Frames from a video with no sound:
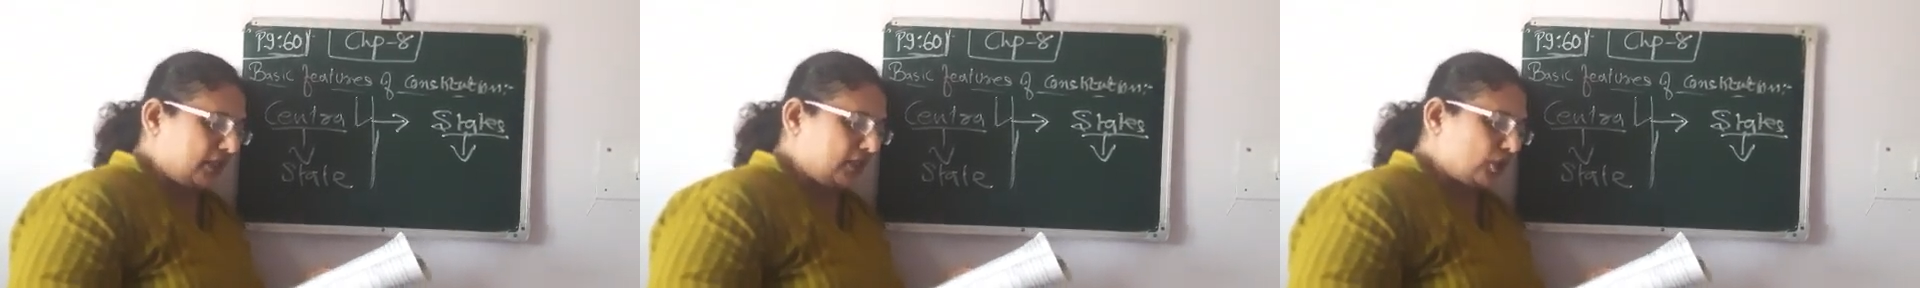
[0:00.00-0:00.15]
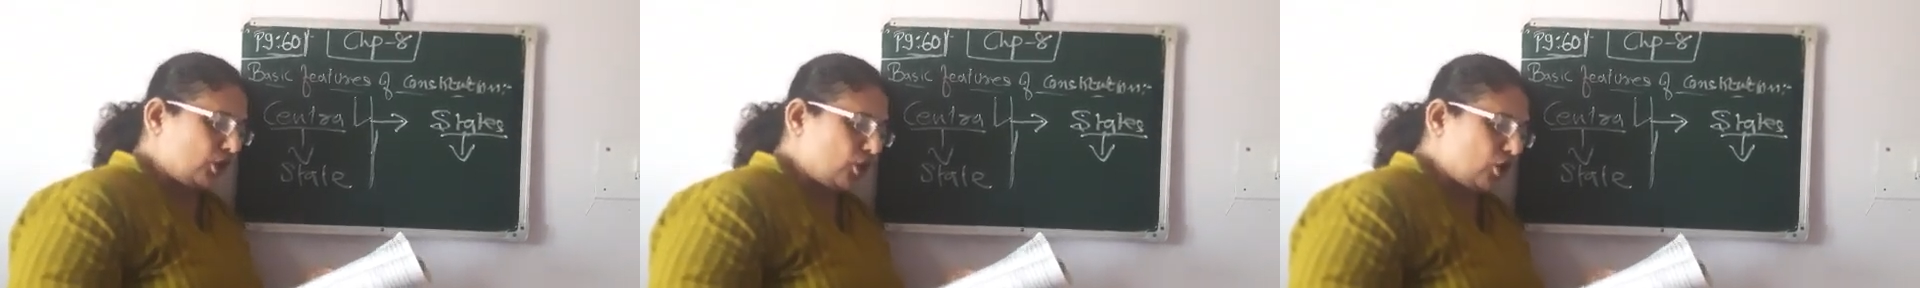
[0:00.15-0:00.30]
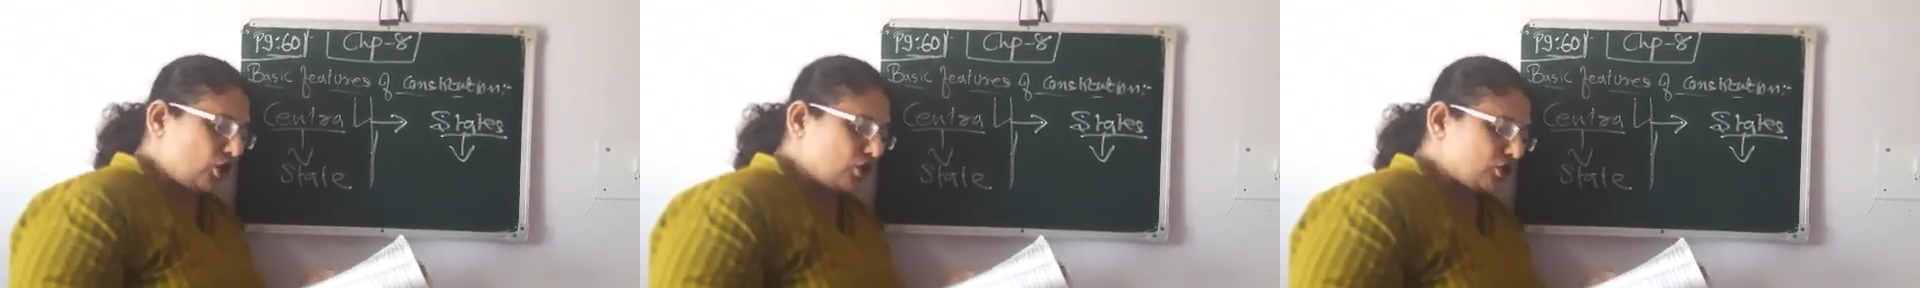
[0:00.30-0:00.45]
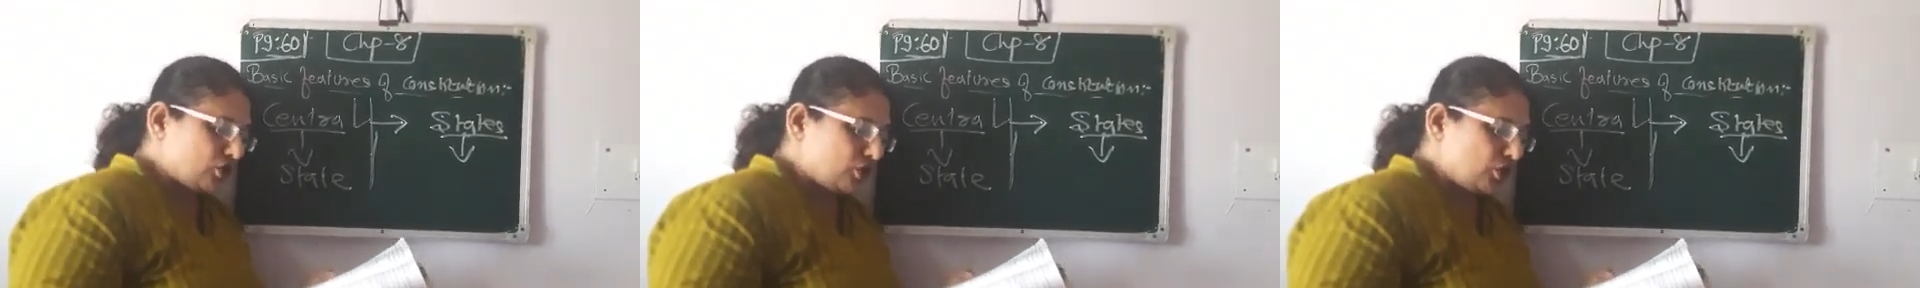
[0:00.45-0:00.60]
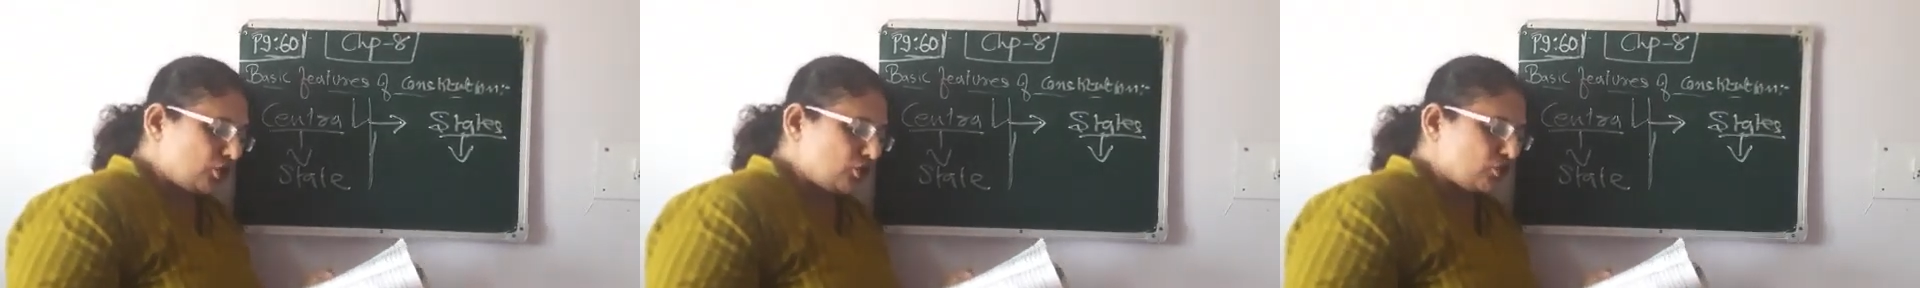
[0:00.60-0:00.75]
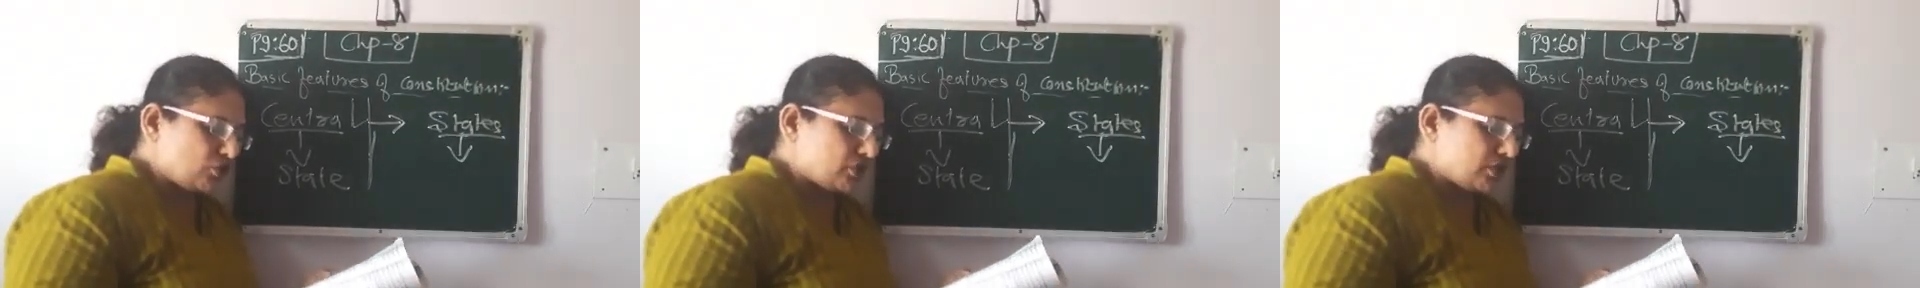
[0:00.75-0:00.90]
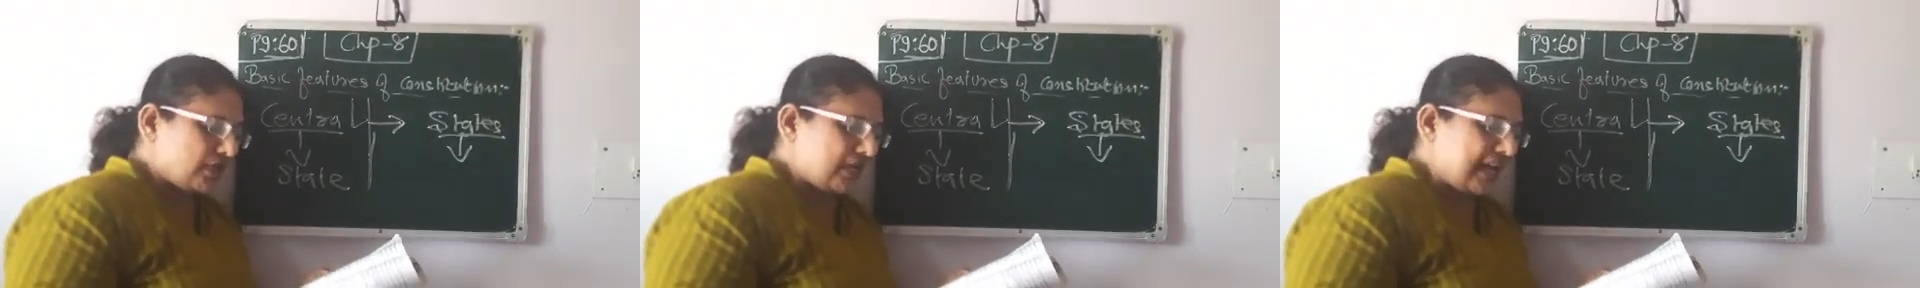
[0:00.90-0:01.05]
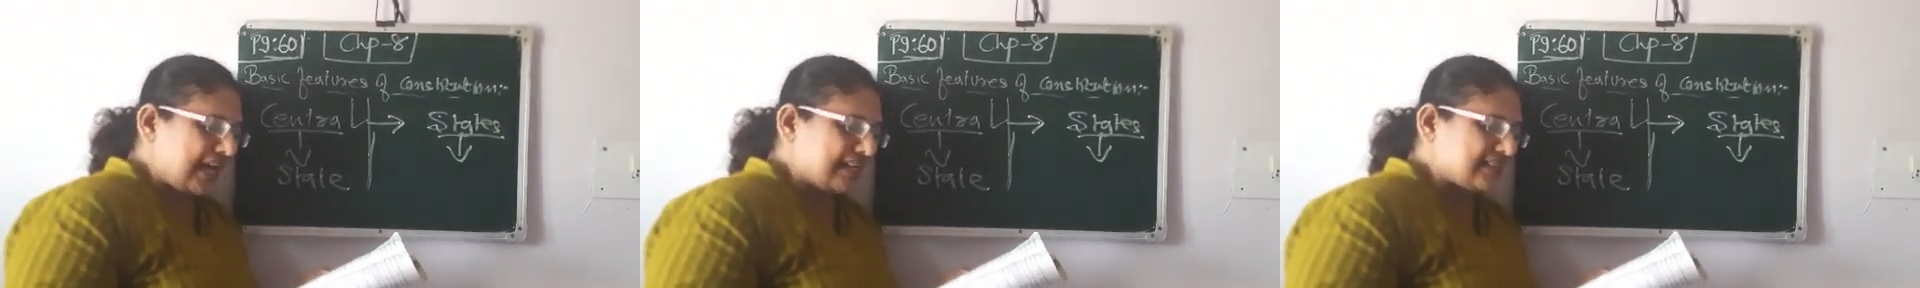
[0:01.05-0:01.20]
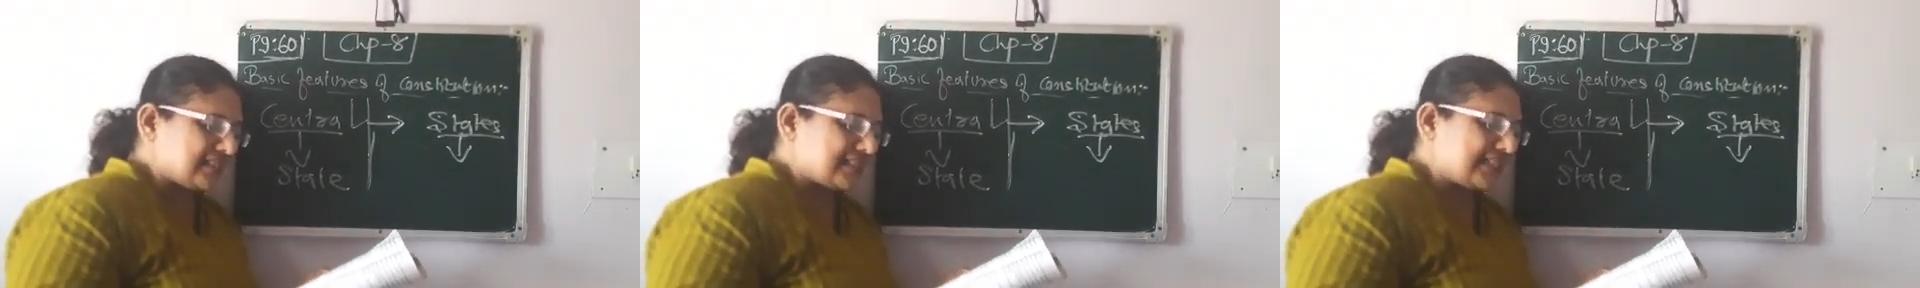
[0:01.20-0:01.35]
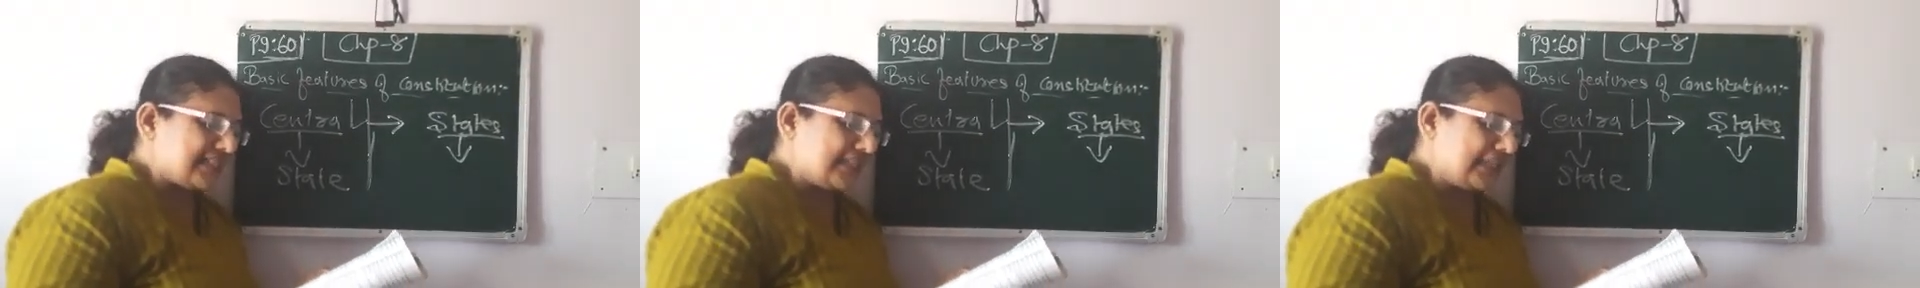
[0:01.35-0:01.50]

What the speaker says: The constitution has